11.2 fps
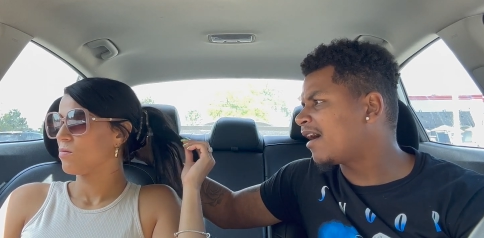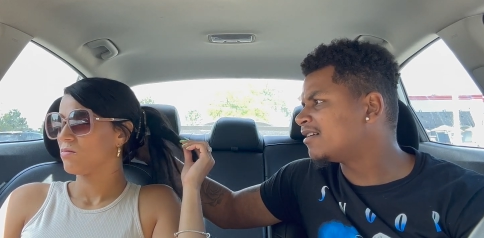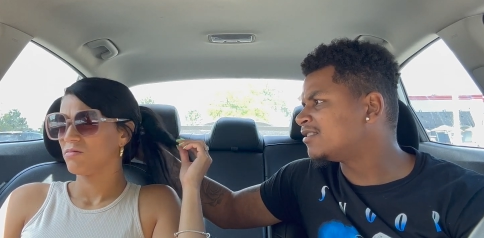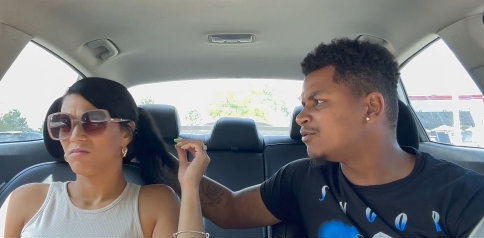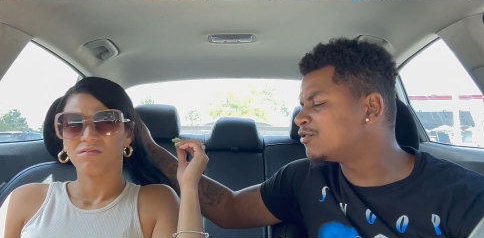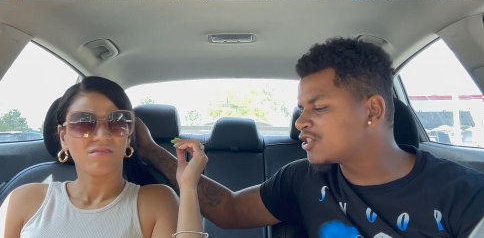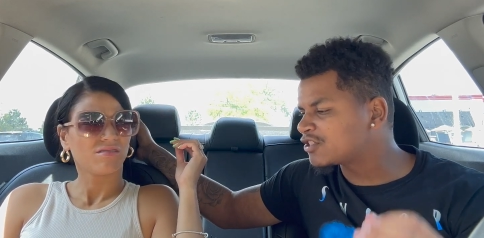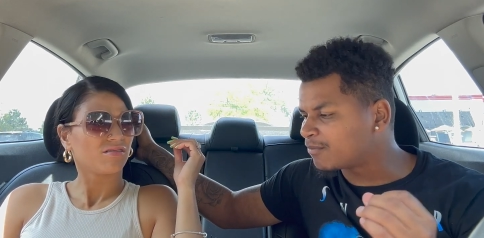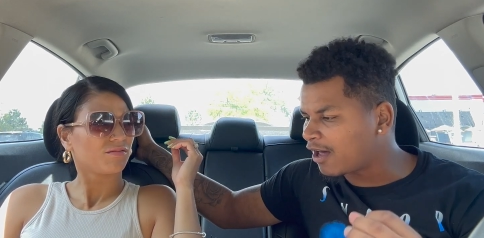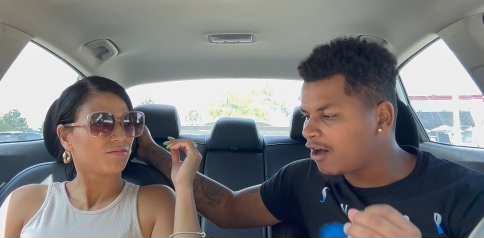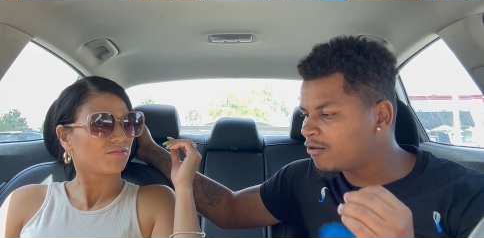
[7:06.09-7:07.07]
Speaker 1: You just
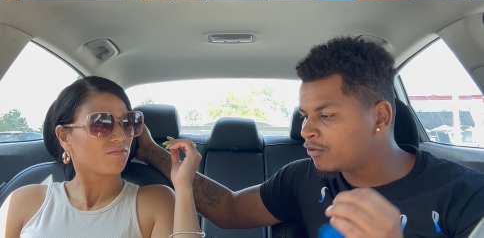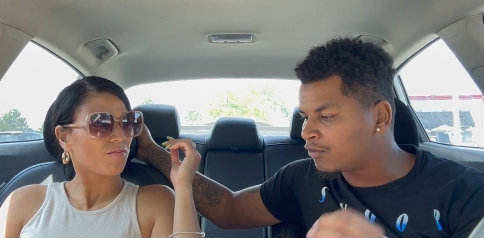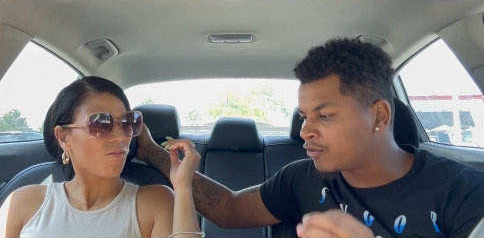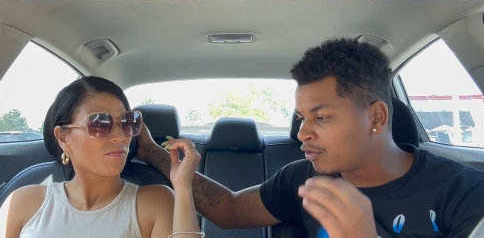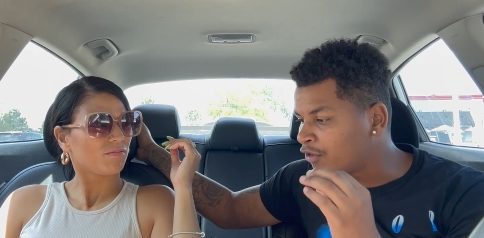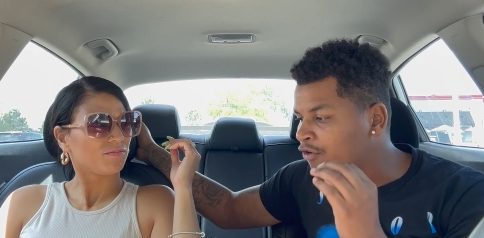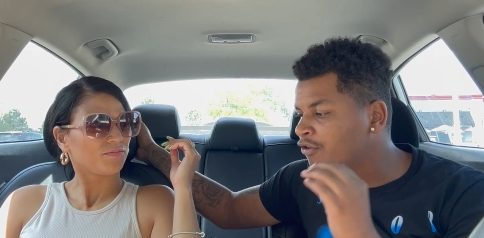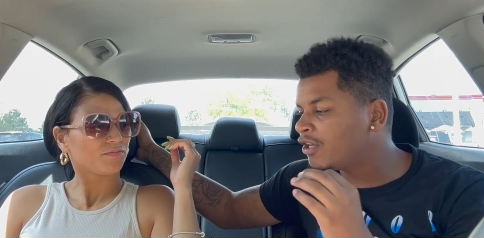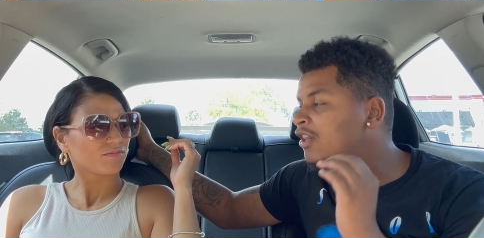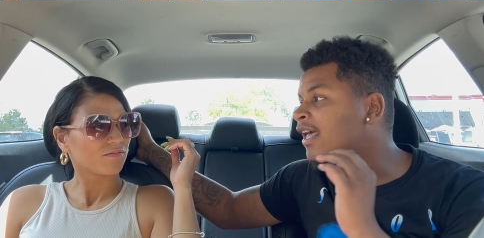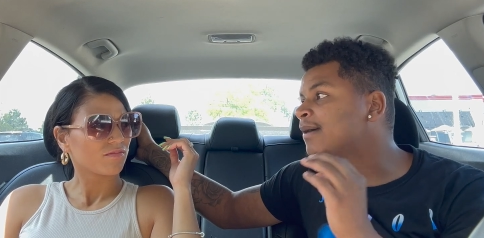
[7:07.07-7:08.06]
smell
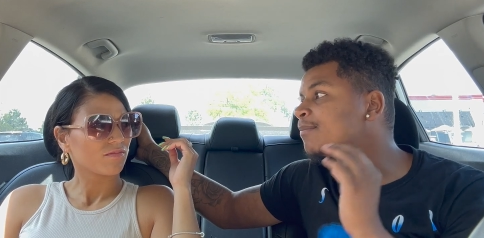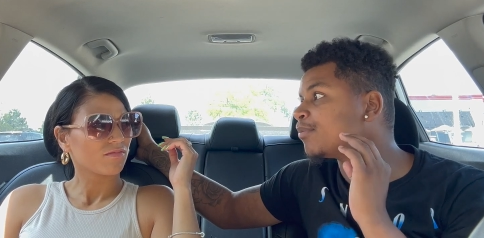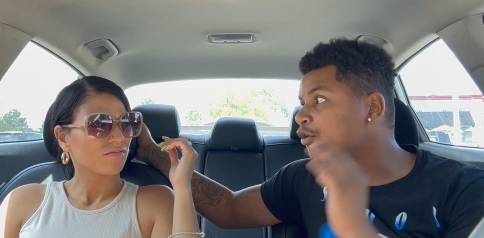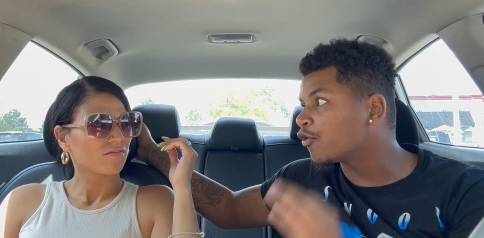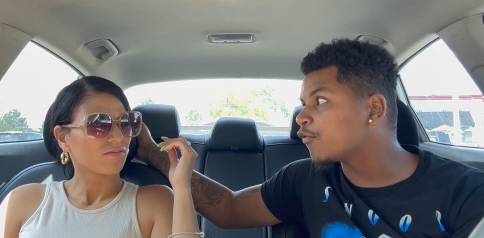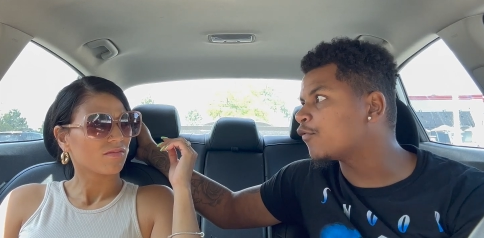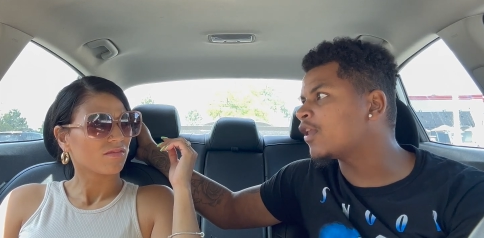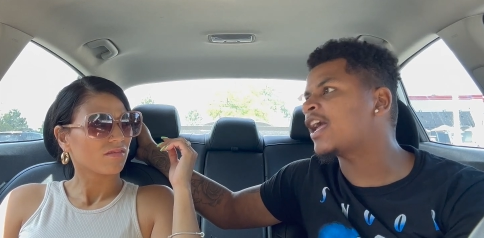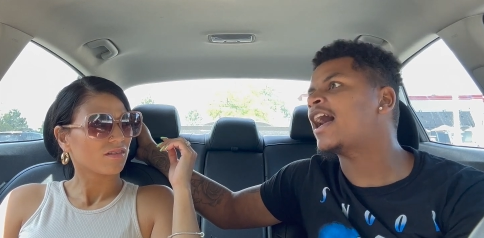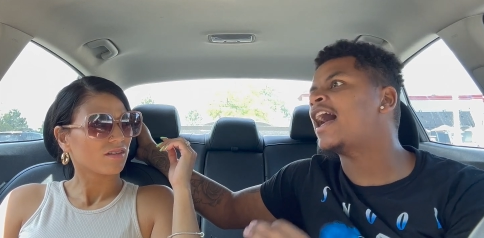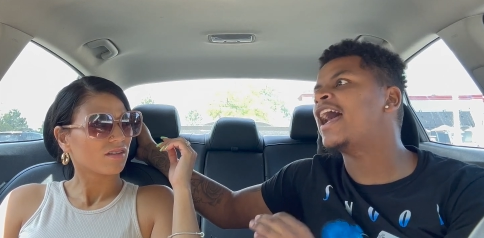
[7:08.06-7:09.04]
literally like perfect.
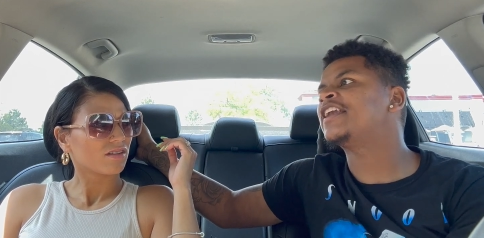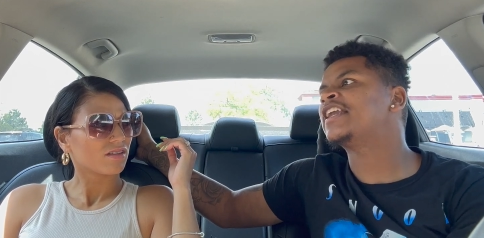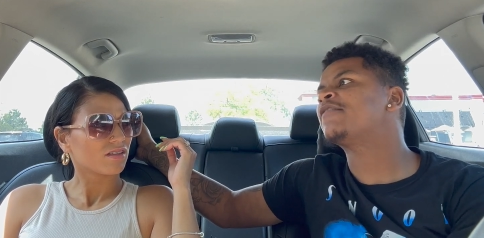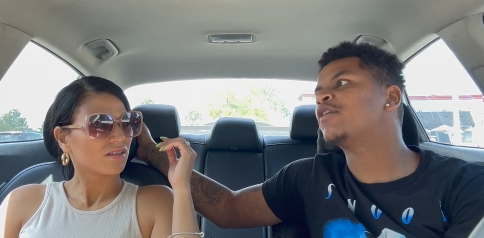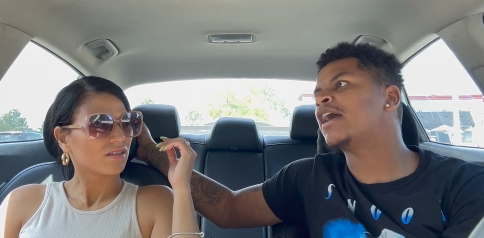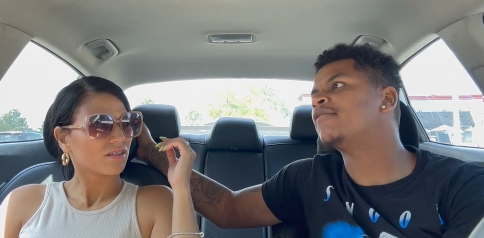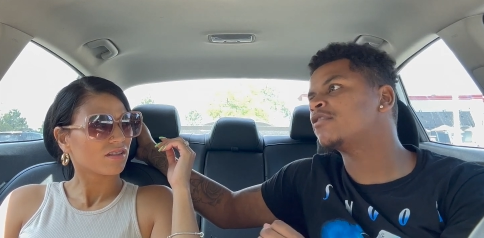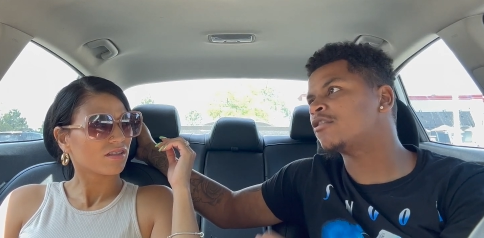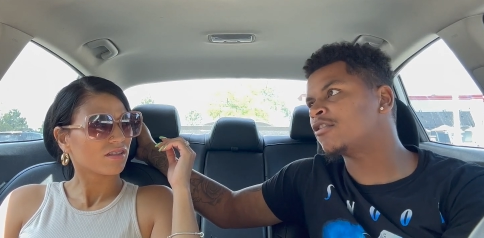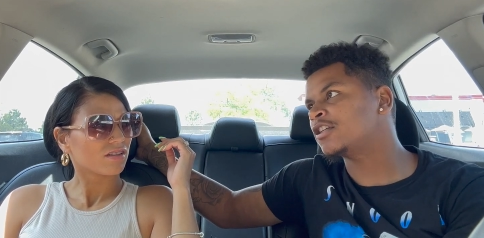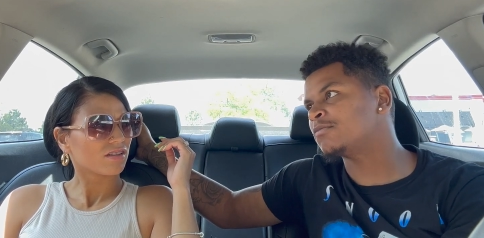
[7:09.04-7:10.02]
Like I never ever
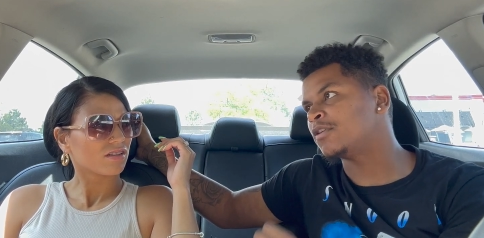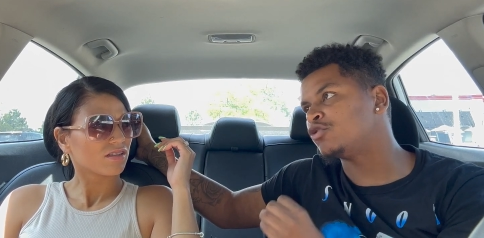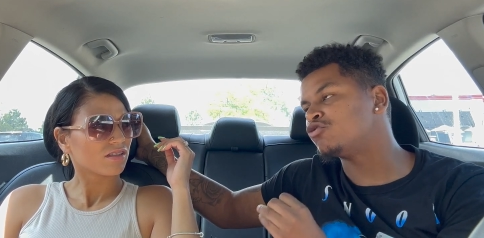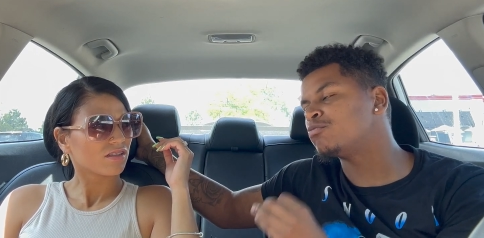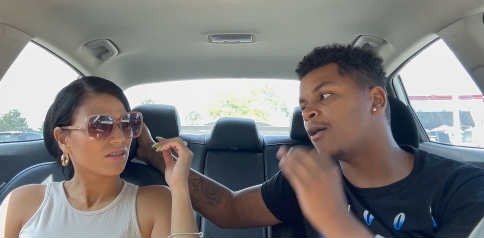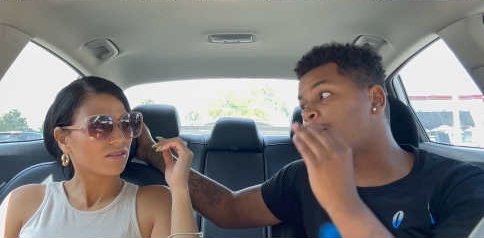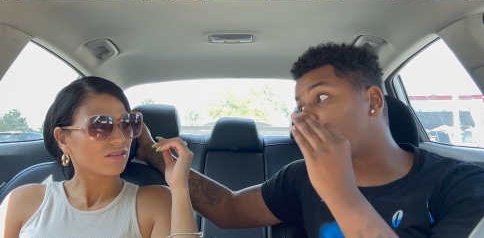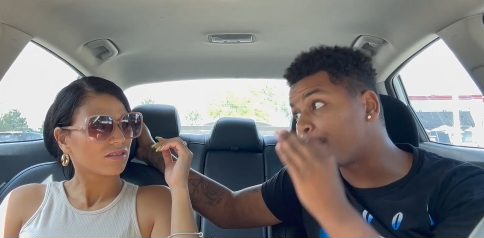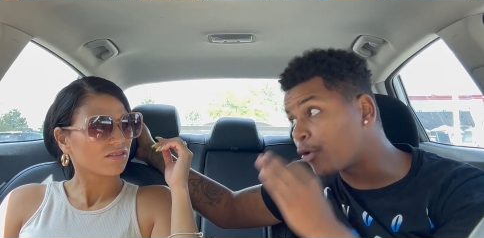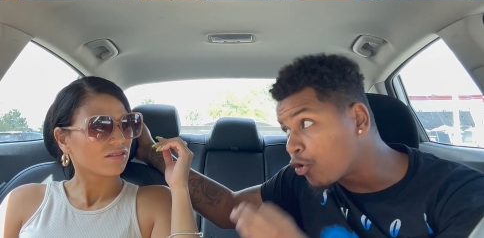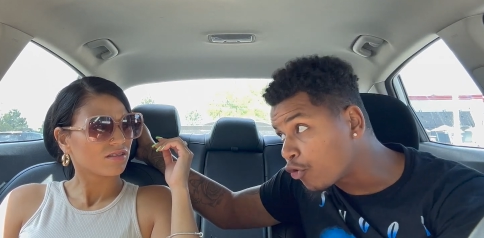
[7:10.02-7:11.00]
thought this, but you smell
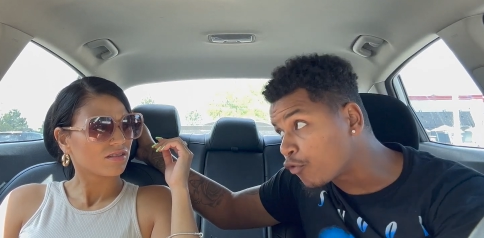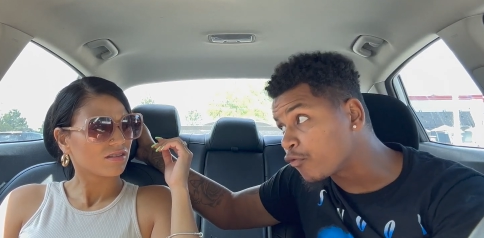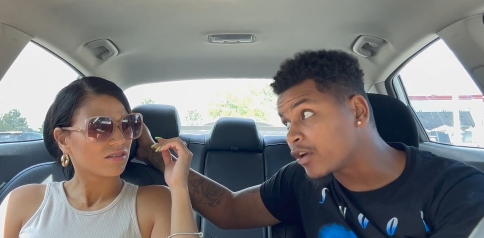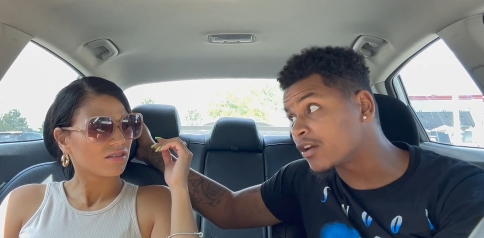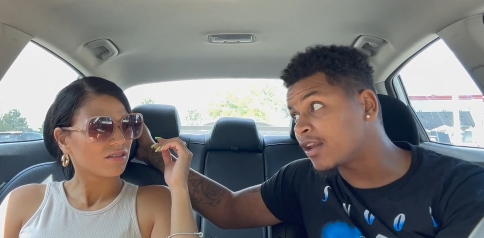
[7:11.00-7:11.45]
perfect.